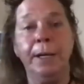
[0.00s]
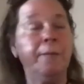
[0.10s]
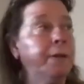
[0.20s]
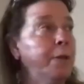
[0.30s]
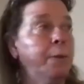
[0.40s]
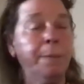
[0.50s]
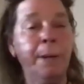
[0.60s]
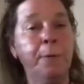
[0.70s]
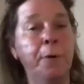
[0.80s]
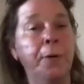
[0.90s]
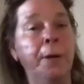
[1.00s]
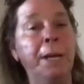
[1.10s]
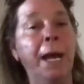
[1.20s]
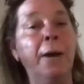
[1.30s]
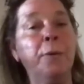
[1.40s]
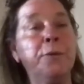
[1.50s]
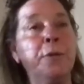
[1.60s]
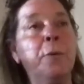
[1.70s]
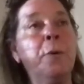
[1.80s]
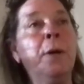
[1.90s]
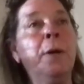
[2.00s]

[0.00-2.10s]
I have another one in my program now. So